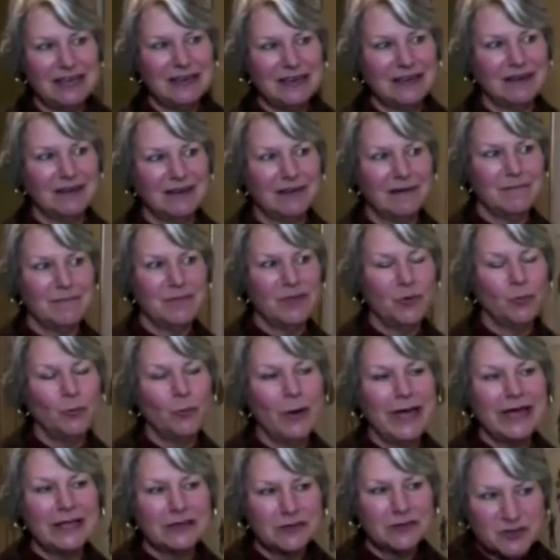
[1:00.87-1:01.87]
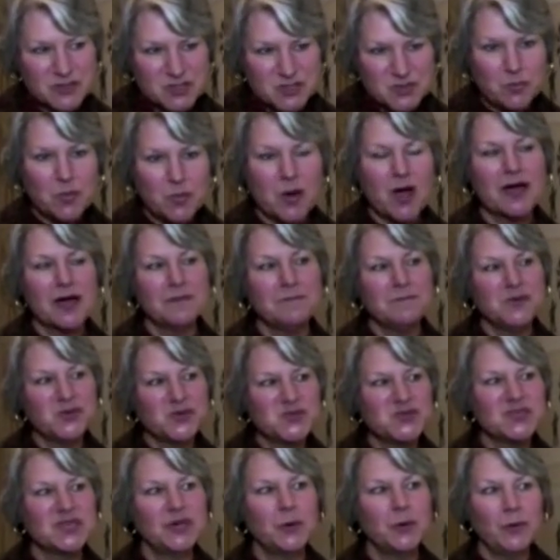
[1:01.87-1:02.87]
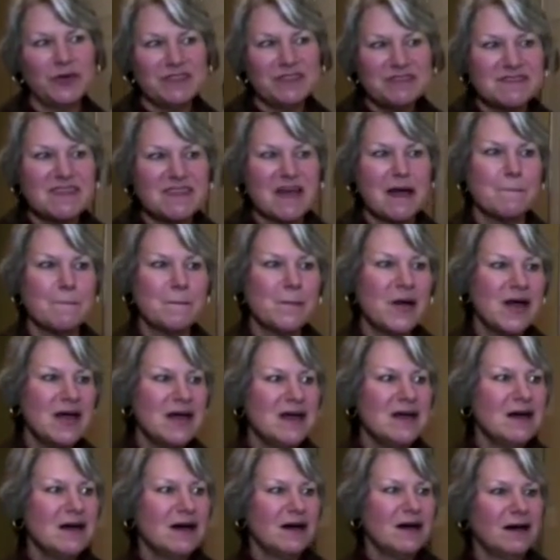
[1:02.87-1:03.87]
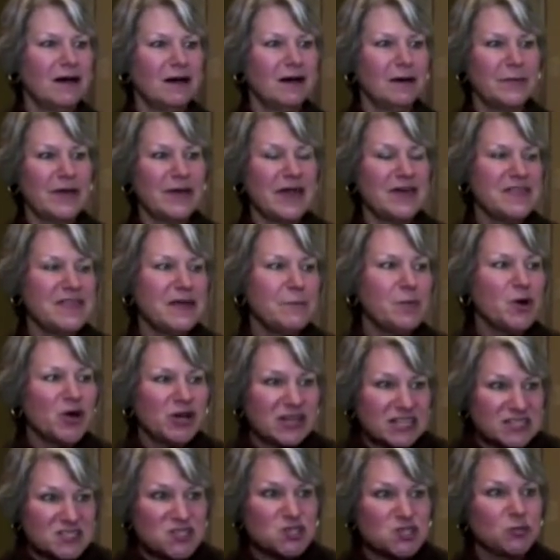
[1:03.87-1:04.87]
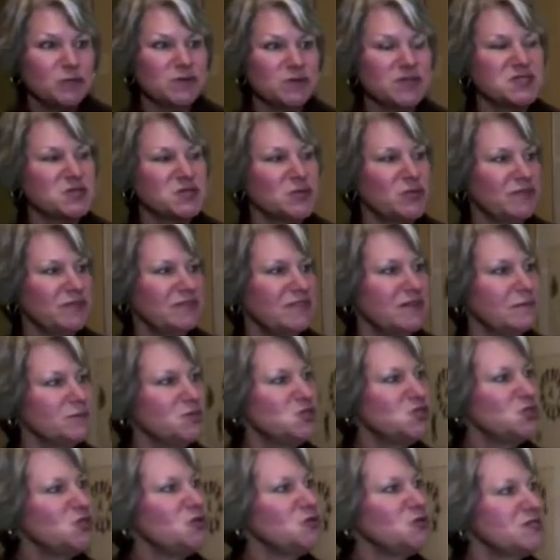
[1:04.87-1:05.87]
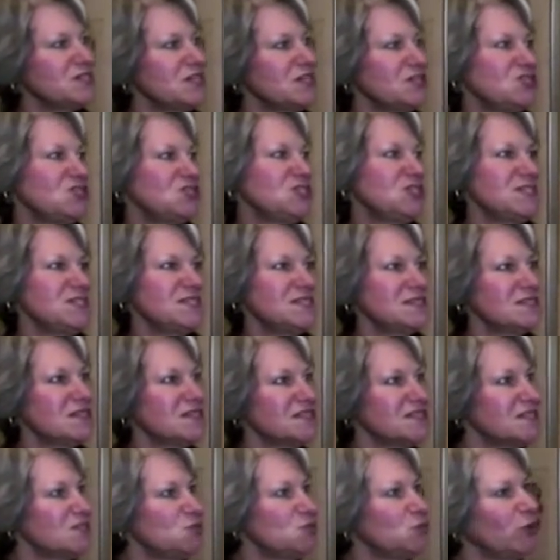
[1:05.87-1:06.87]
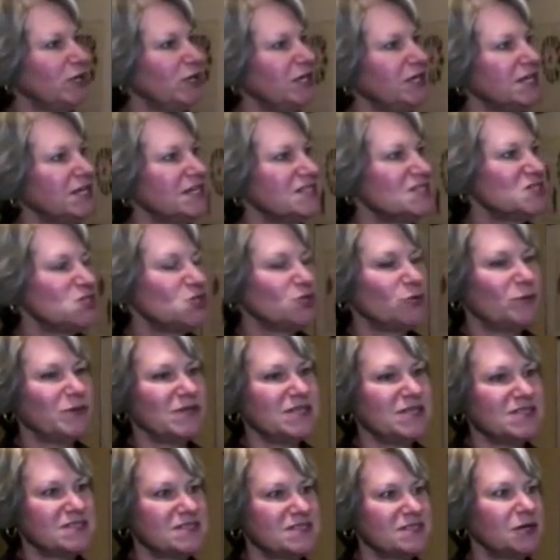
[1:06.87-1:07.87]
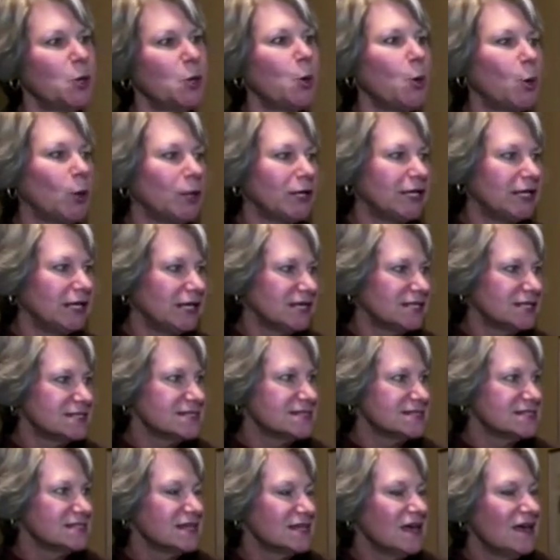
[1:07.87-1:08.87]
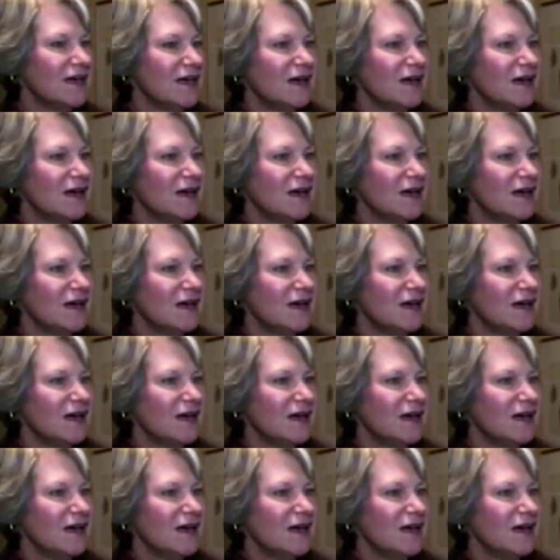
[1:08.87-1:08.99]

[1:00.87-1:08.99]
The Whalers brought music with them, and they brought instruments with them too, such as stringed instruments, accordions.